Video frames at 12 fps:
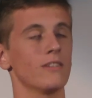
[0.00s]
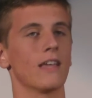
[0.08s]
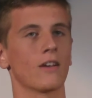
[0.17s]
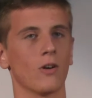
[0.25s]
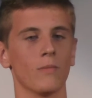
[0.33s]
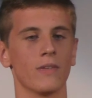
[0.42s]

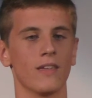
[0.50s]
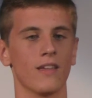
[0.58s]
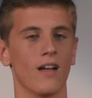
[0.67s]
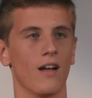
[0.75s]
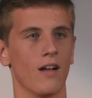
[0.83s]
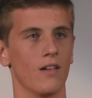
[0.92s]
They call
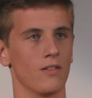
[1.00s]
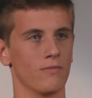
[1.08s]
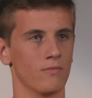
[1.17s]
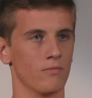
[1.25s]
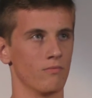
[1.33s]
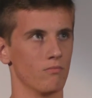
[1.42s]
me
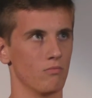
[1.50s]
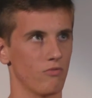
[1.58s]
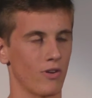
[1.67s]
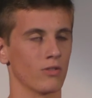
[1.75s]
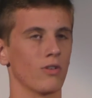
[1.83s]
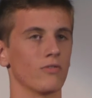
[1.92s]
in
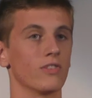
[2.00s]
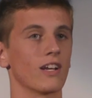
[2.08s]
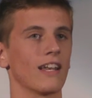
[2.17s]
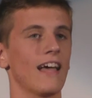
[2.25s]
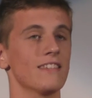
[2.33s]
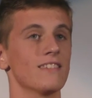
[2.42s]
front of the
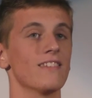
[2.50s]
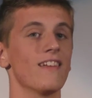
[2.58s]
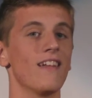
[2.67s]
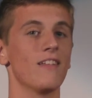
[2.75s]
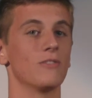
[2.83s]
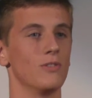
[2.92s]
class
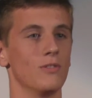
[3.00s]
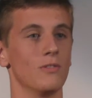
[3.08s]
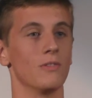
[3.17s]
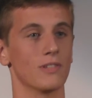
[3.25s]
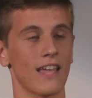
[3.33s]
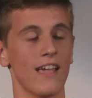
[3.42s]

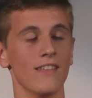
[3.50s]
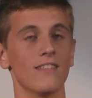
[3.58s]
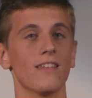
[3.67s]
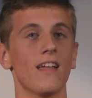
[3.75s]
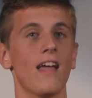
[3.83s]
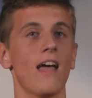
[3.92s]
to say
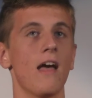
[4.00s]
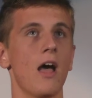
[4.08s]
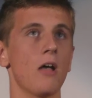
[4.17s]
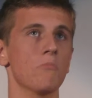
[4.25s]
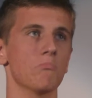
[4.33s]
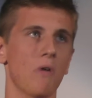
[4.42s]
it,
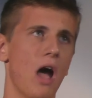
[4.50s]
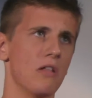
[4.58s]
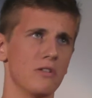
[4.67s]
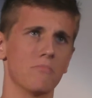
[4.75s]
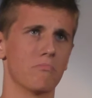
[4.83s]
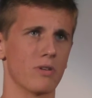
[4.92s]
and I
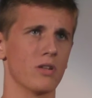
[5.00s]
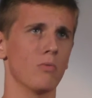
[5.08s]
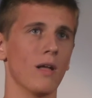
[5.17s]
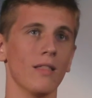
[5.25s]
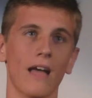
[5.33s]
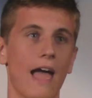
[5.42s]
did pretty
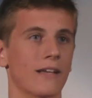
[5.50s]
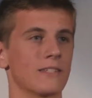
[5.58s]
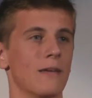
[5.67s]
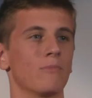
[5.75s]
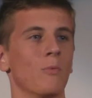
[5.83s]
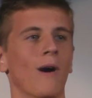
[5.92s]
well,
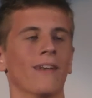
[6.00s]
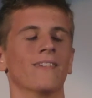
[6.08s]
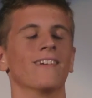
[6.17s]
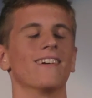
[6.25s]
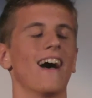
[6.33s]
except one.